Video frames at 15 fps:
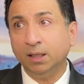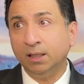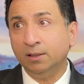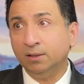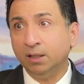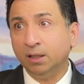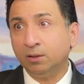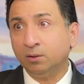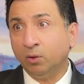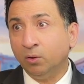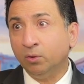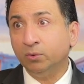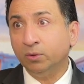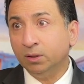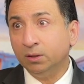in their
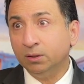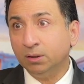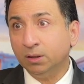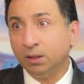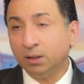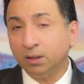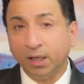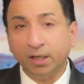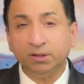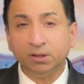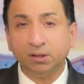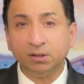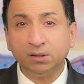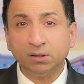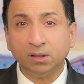own
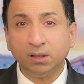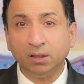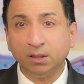nations